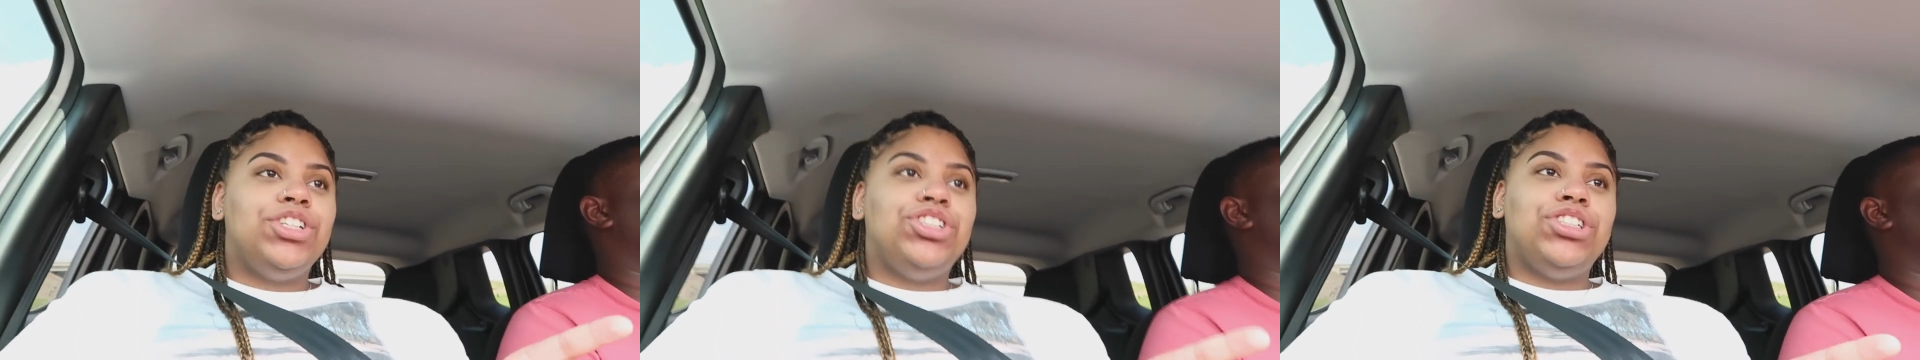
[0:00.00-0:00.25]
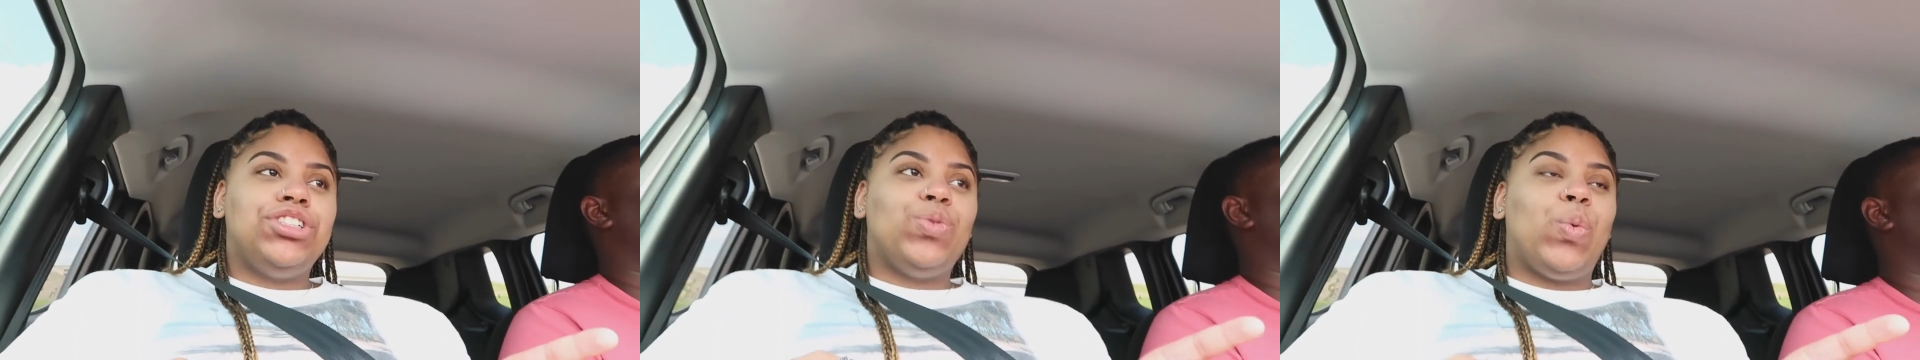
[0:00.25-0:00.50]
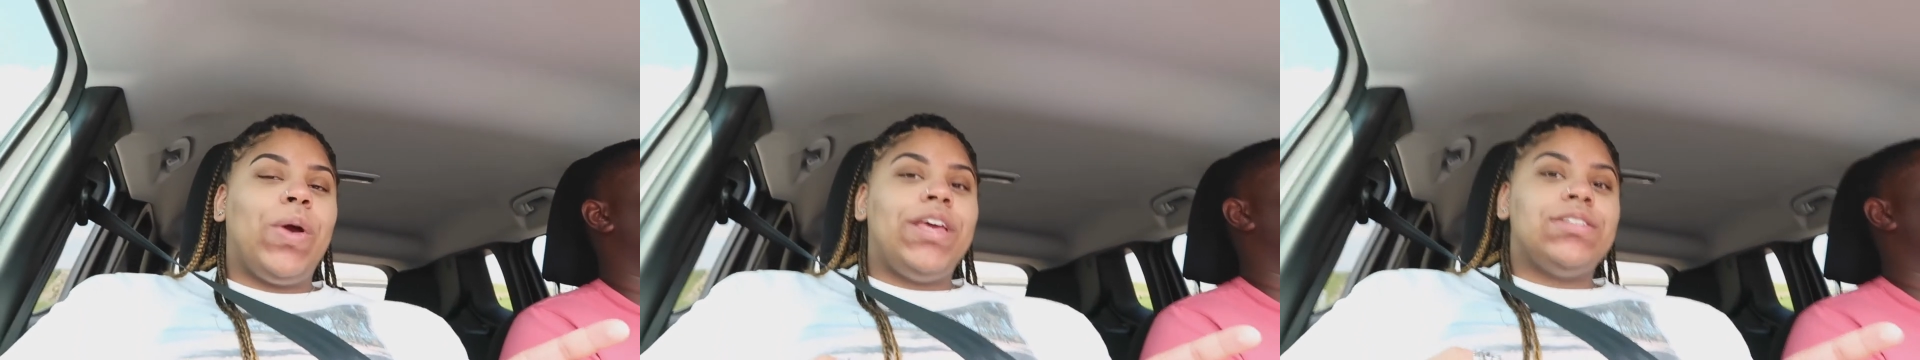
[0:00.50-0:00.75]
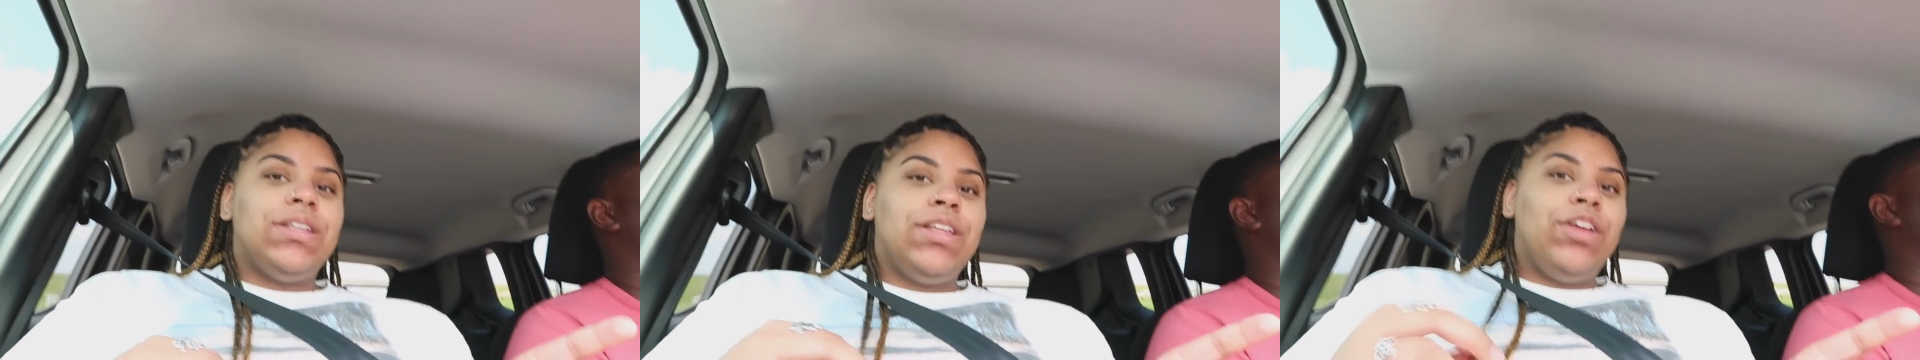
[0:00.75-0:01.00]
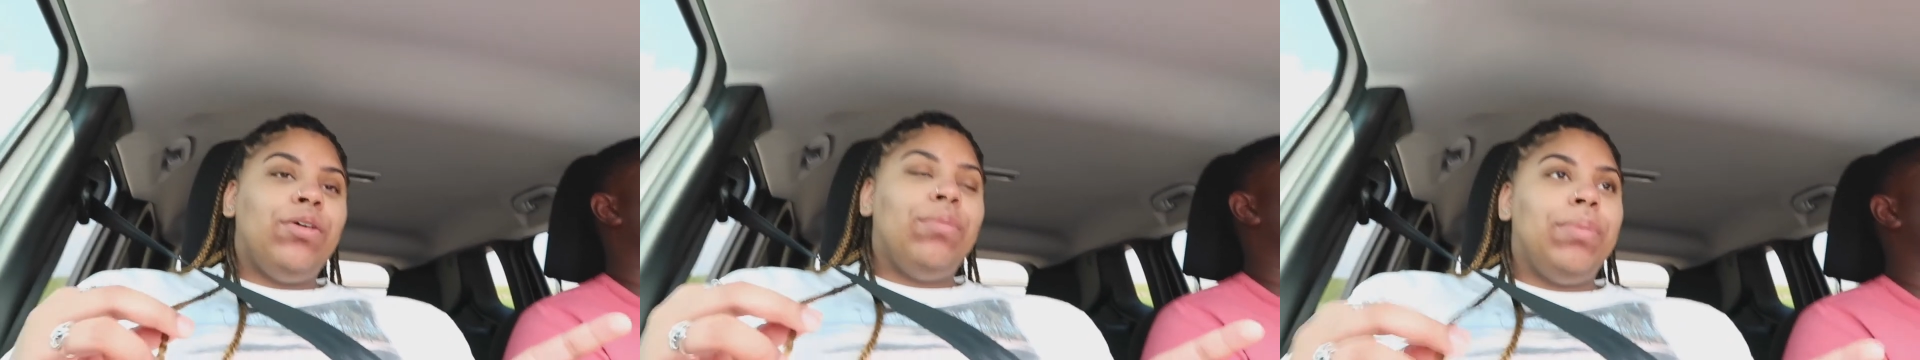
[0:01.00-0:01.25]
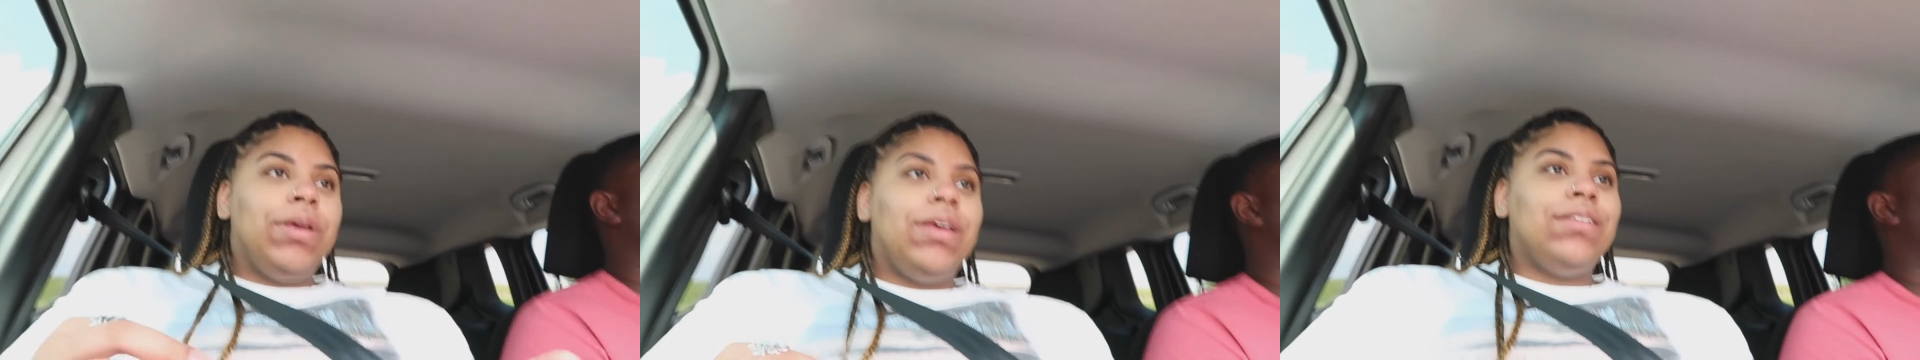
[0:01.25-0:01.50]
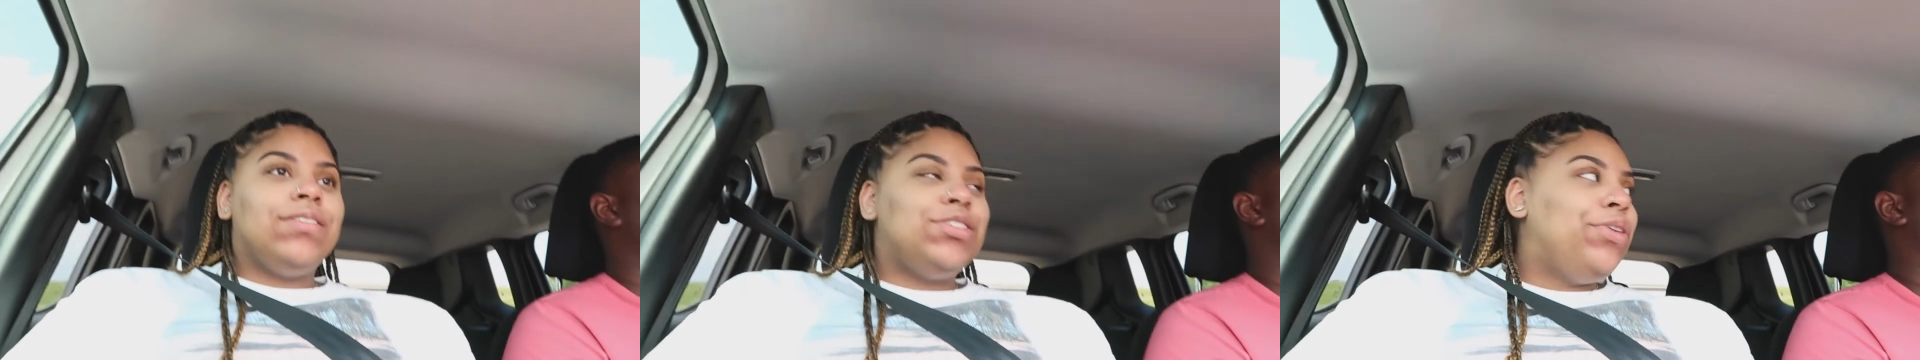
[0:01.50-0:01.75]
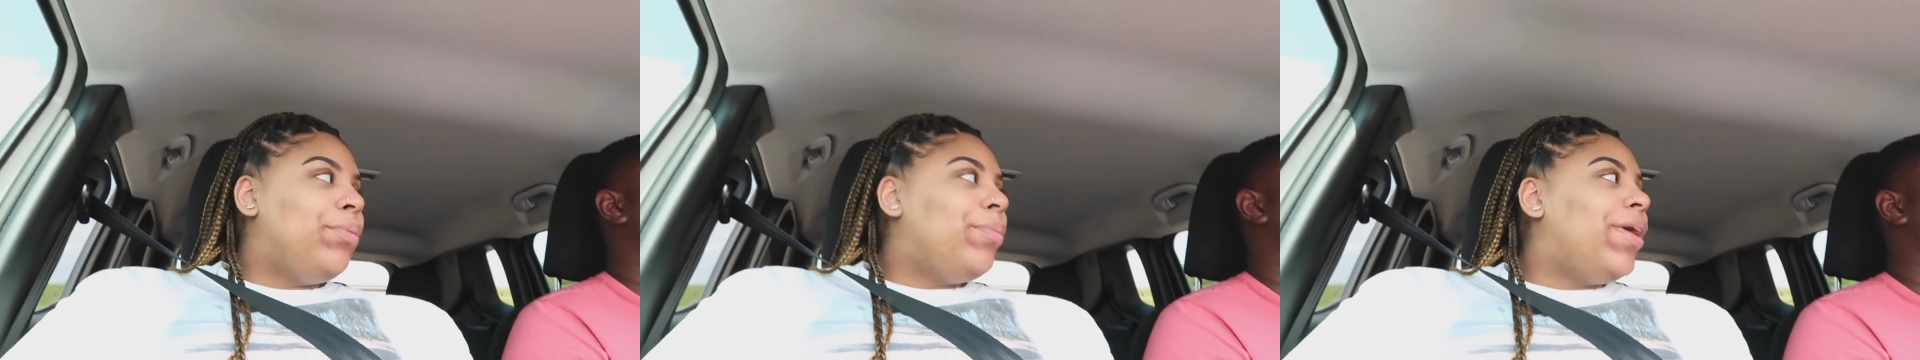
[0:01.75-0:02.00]
She just weighs a little bit
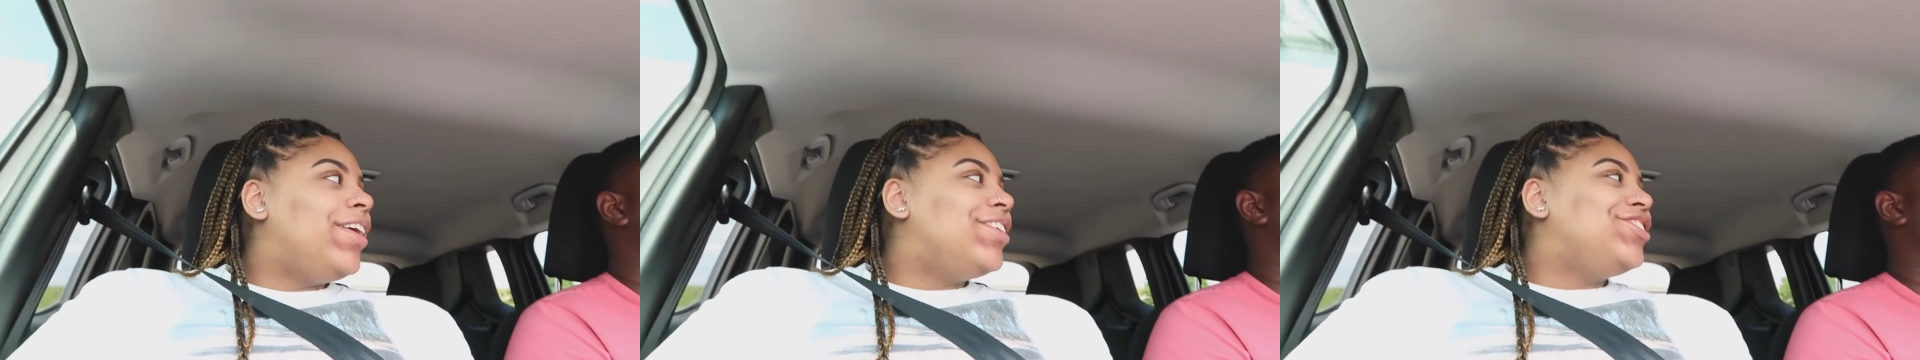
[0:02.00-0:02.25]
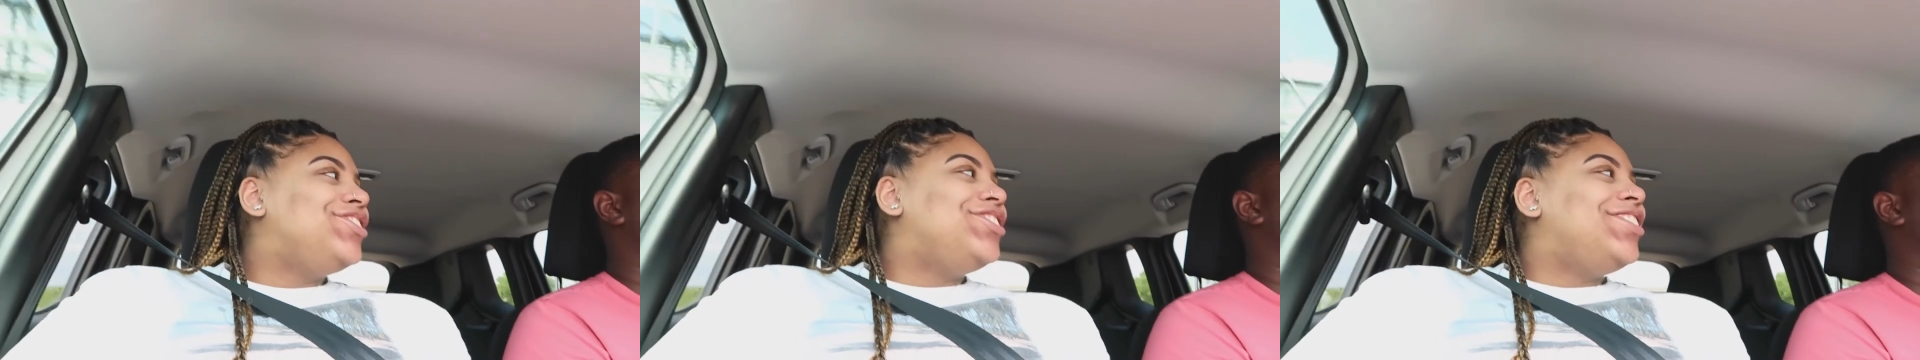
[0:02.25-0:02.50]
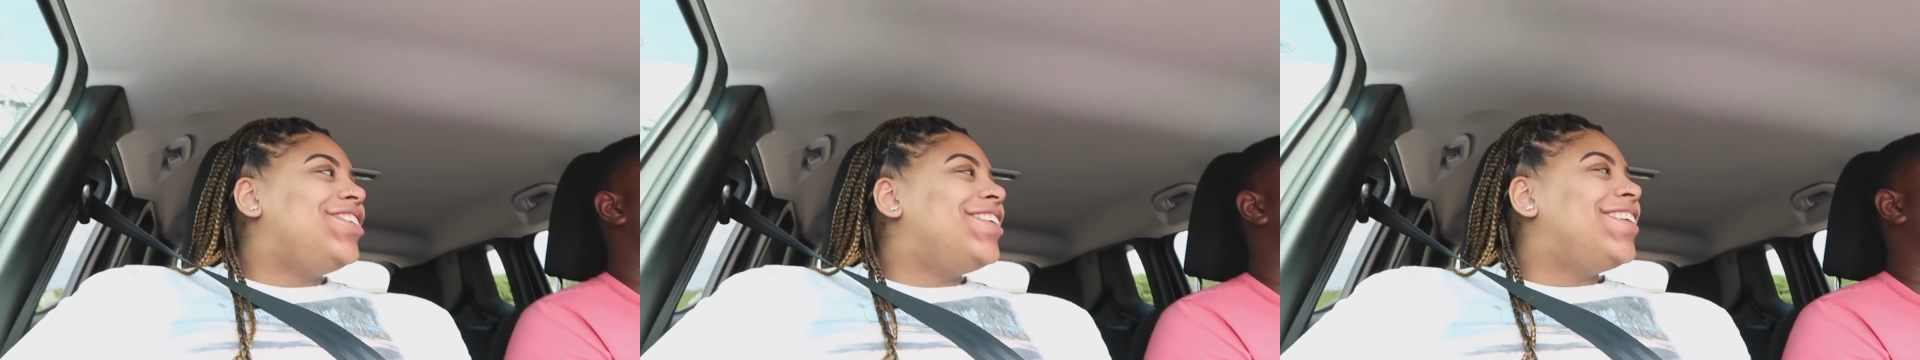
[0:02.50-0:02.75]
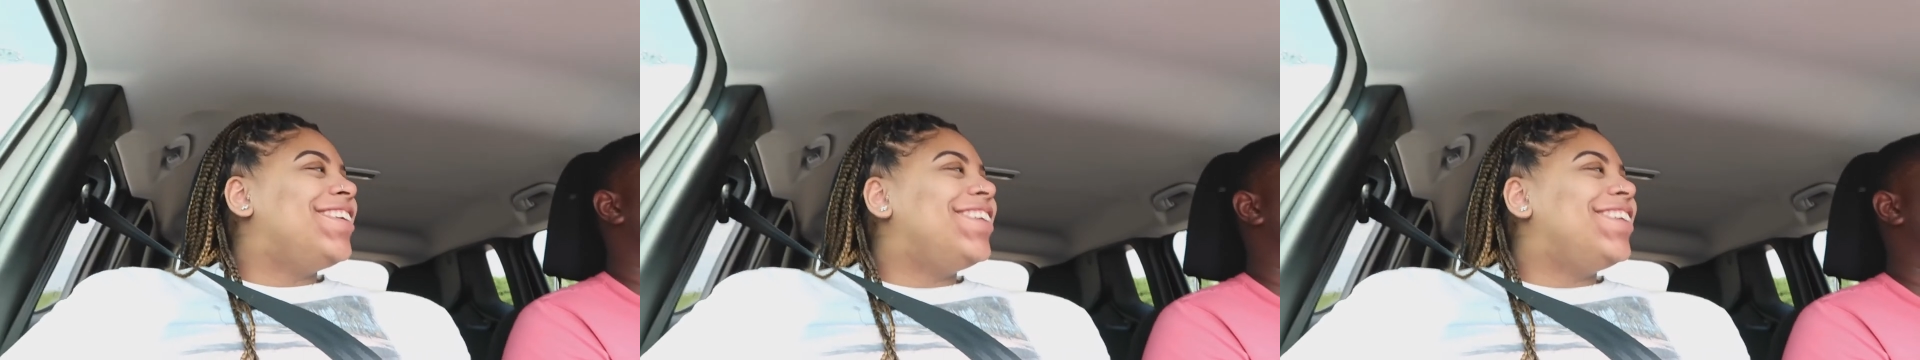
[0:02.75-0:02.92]
too much.